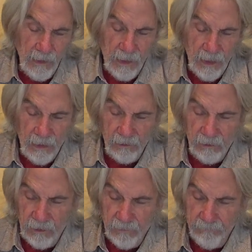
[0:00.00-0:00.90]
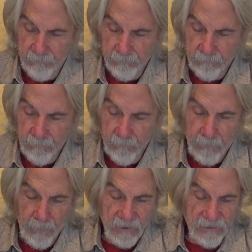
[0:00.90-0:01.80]
And um,
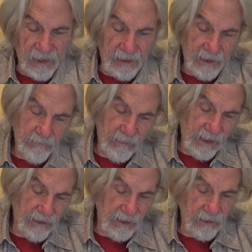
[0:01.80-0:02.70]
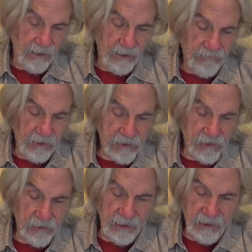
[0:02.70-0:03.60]
set it up by Dagon. In verse
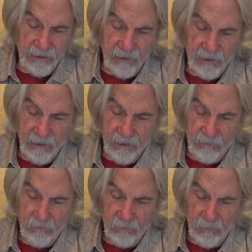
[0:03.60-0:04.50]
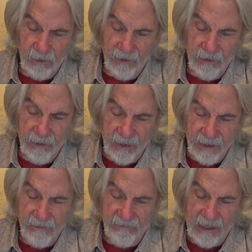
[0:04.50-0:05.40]
3, and, and when
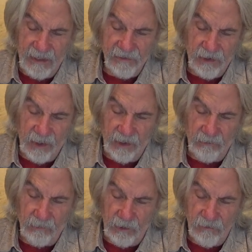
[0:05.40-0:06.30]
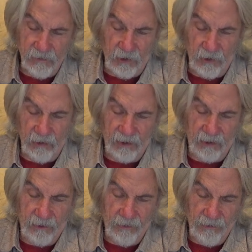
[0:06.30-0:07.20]
they of Ashdod arose
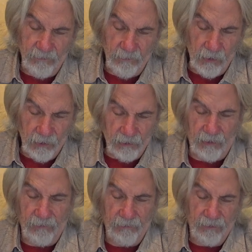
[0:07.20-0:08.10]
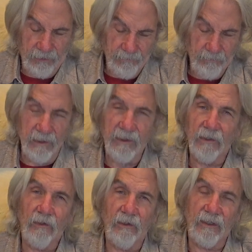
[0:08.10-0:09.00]
early on the morrow, meaning
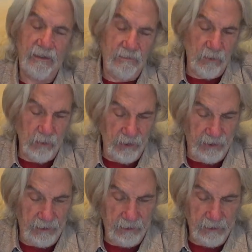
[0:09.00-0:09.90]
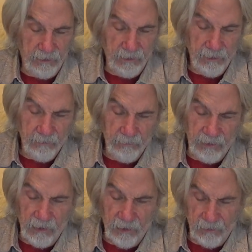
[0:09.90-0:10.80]
early in the morning,
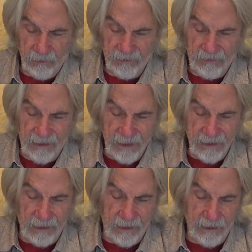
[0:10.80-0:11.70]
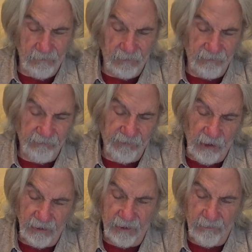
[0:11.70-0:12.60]
behold, Dagon was
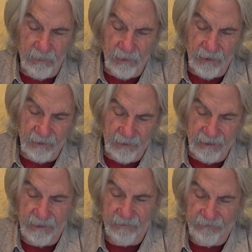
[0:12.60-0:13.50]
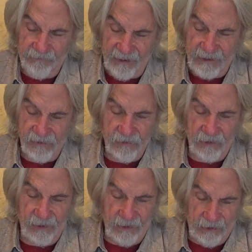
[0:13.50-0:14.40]
fallen upon his face to
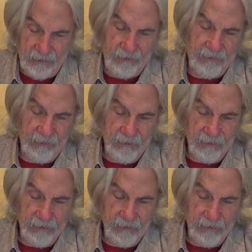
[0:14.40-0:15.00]
the earth